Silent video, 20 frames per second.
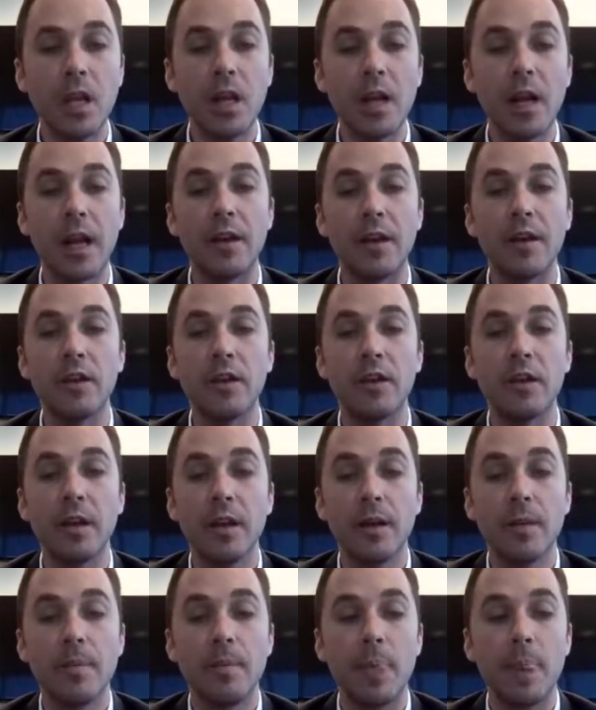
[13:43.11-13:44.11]
And
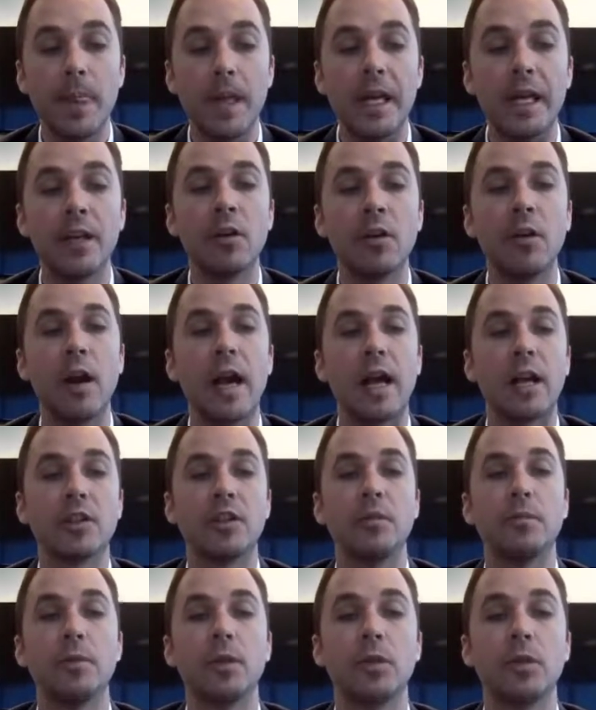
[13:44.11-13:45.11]
the
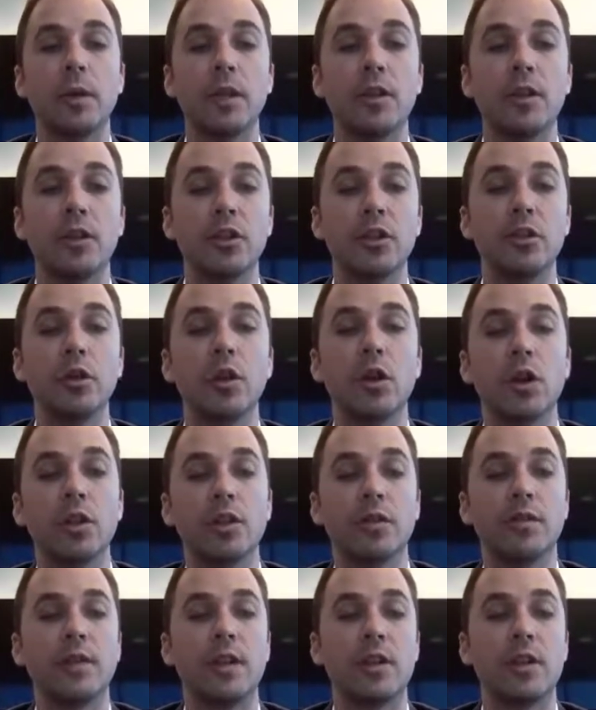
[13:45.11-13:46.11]
interaction between the two
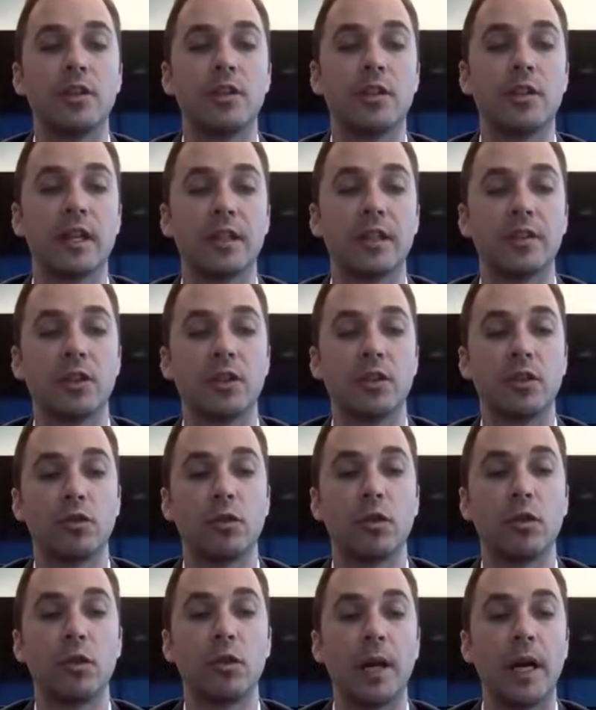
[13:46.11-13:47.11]
cultivation sites
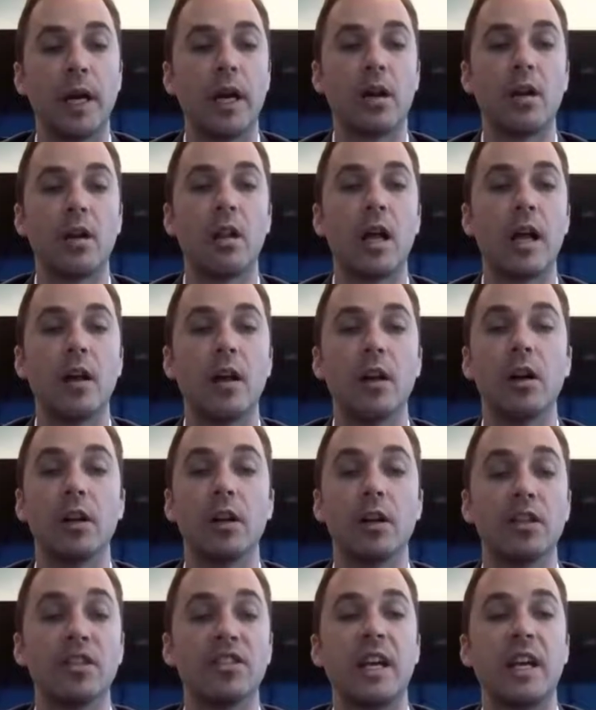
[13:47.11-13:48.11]
controlled by our client are
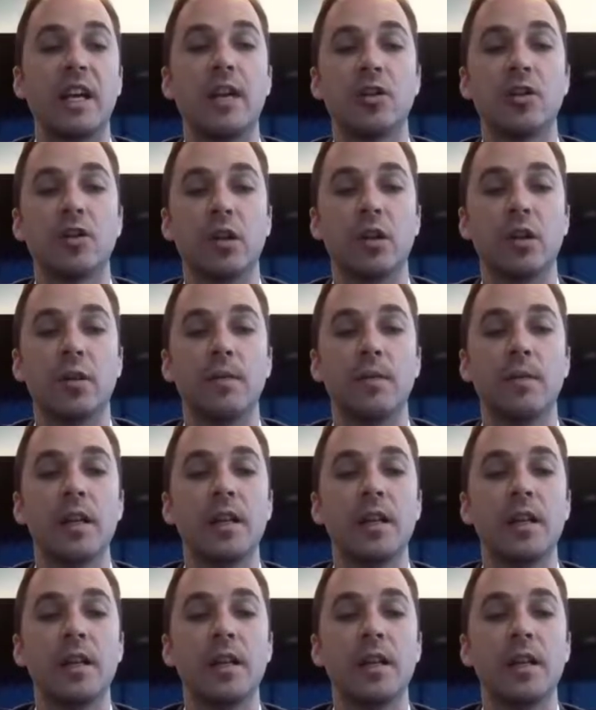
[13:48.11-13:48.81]
essential.